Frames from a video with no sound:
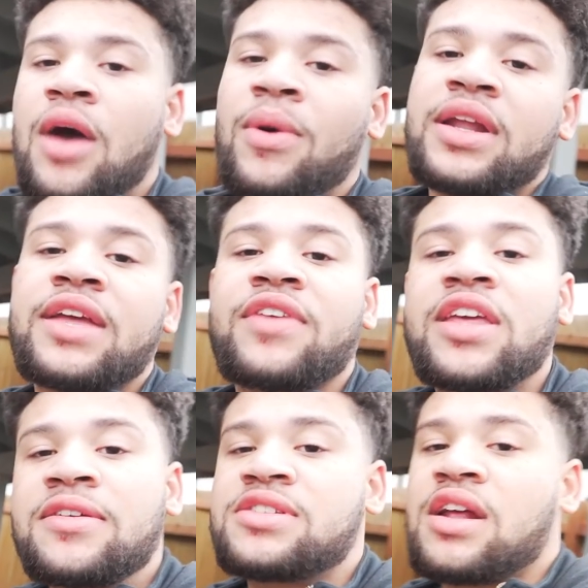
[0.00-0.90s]
want to give a
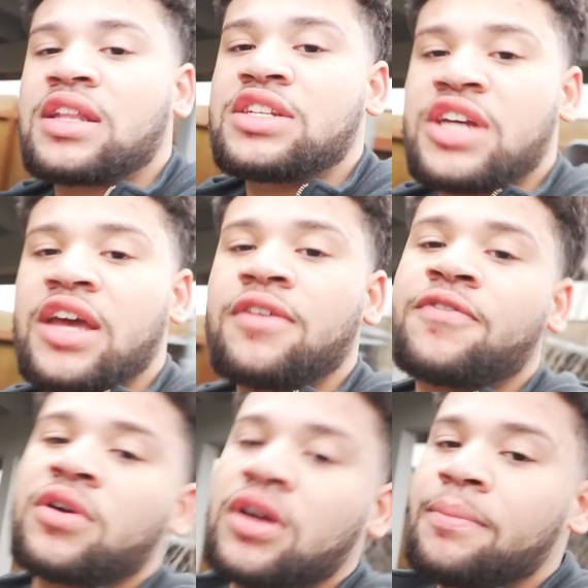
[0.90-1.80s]
huge shout out to Jay
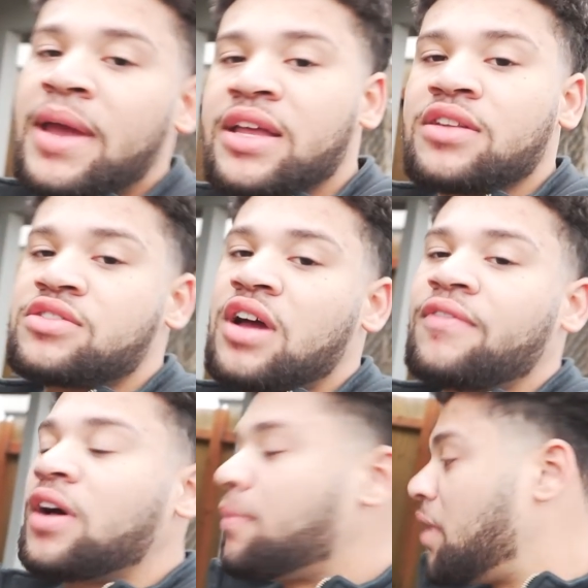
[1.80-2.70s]
for making the
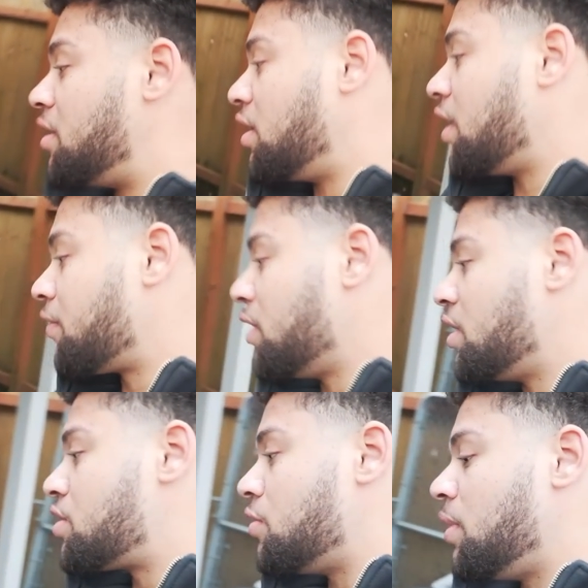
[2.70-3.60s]
drive up and delivering
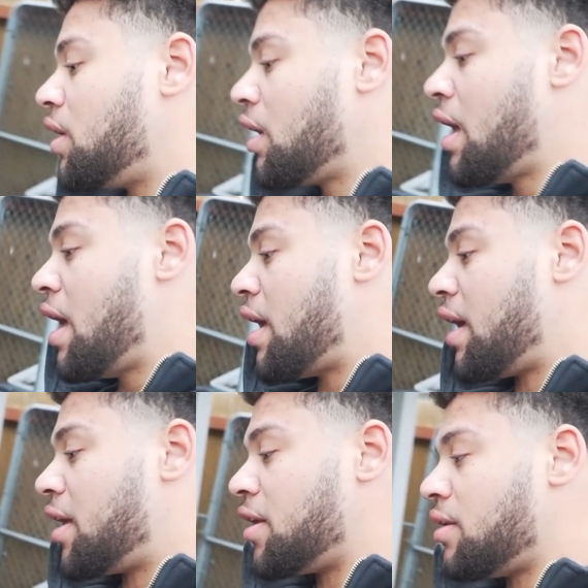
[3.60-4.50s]
these to me
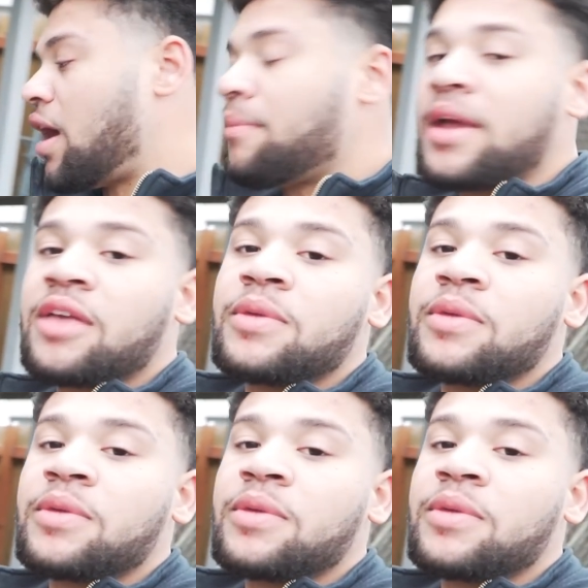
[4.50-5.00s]
and not making